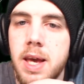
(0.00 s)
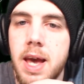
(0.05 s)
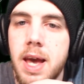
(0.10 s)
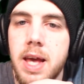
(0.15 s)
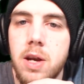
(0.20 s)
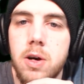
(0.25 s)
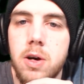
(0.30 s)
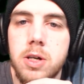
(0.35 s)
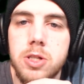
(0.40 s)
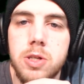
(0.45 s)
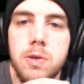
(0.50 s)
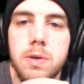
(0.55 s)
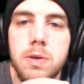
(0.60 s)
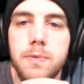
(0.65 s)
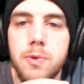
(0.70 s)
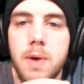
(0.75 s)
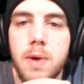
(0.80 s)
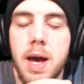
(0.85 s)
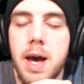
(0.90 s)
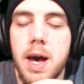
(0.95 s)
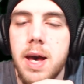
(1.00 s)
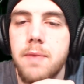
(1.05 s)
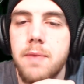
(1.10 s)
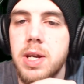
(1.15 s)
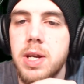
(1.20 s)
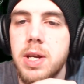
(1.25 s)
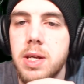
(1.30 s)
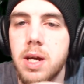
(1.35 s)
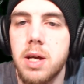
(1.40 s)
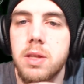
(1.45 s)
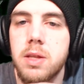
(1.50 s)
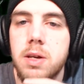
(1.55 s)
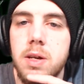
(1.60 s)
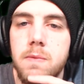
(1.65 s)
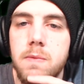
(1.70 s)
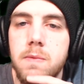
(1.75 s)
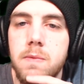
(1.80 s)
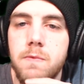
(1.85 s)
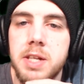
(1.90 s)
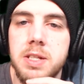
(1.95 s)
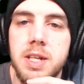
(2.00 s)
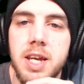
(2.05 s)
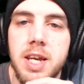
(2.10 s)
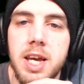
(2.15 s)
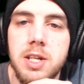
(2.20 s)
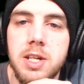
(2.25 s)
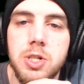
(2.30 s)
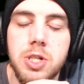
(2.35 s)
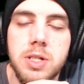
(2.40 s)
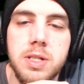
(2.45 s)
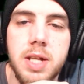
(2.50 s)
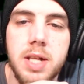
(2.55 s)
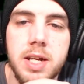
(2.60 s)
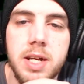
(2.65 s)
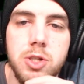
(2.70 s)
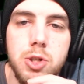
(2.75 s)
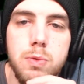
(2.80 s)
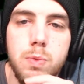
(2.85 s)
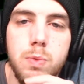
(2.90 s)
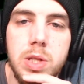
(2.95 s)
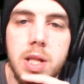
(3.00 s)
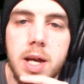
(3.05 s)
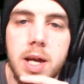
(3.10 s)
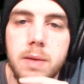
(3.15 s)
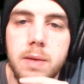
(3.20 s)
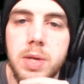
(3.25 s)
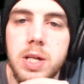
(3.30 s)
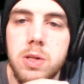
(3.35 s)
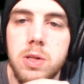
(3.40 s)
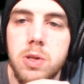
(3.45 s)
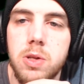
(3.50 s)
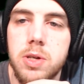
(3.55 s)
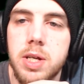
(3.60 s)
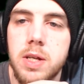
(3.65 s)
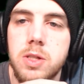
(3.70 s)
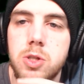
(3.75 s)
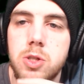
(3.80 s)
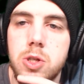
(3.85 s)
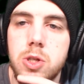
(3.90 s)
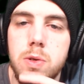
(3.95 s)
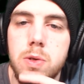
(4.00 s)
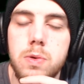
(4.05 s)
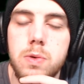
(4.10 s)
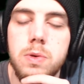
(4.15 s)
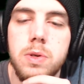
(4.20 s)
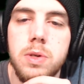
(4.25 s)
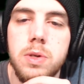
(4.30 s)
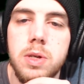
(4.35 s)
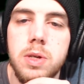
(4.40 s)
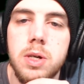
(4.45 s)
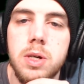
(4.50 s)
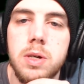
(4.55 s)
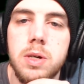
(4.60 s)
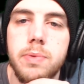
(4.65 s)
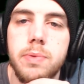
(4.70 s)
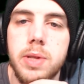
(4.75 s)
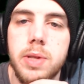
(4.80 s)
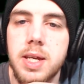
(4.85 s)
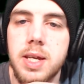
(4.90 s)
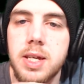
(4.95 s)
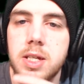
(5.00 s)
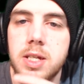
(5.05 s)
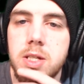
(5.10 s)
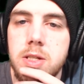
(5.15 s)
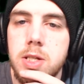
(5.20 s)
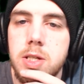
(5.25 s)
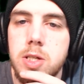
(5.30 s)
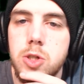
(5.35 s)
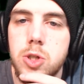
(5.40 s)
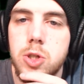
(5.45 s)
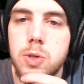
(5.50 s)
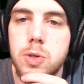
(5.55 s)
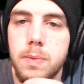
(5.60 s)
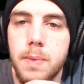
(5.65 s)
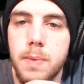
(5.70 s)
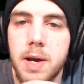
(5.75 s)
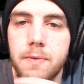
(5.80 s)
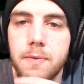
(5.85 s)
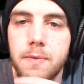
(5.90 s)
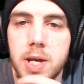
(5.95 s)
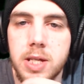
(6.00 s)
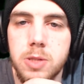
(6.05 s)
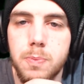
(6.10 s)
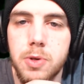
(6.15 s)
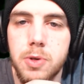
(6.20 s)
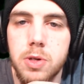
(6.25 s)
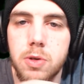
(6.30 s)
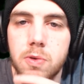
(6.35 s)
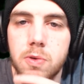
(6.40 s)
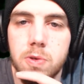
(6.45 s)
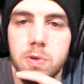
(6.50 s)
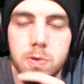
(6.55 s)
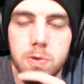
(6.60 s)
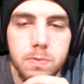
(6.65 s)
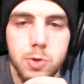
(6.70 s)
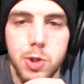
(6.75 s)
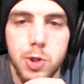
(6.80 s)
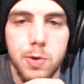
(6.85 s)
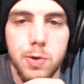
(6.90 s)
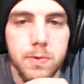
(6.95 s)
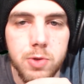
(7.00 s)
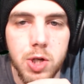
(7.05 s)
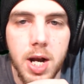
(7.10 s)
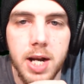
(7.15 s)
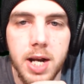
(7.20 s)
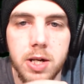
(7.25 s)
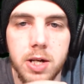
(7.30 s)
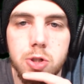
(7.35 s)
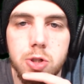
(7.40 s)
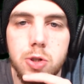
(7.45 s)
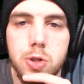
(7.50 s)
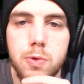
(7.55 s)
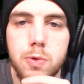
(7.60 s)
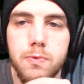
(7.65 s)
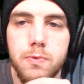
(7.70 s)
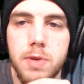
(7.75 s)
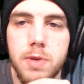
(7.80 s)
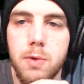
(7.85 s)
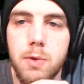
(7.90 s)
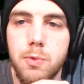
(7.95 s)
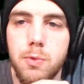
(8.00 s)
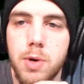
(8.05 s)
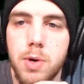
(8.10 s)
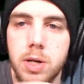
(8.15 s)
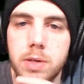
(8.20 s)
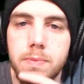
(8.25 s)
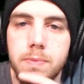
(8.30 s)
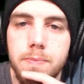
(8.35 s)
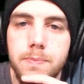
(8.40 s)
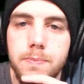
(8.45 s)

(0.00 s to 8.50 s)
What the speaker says: And also, if you have any other investigations that you would like me to look into, please join my Facebook group, Truth Tracker Truth Network,